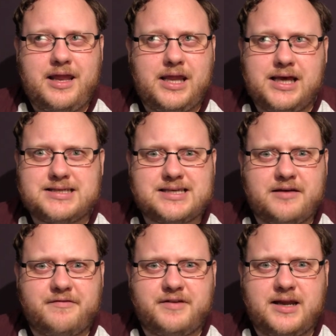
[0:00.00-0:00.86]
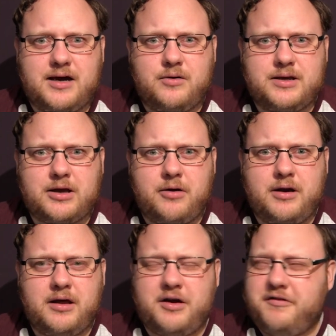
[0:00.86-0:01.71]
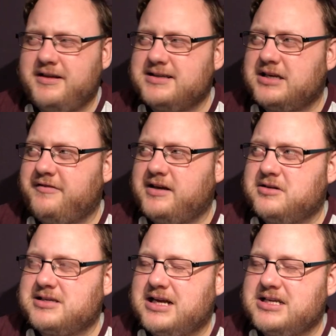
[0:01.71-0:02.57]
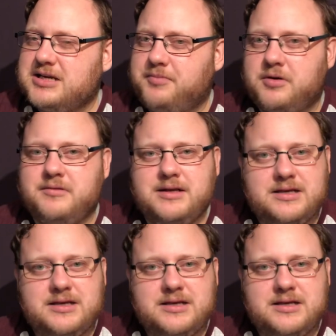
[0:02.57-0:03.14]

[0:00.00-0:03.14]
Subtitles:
That's it for now. I don't think there's anything else to catch up on,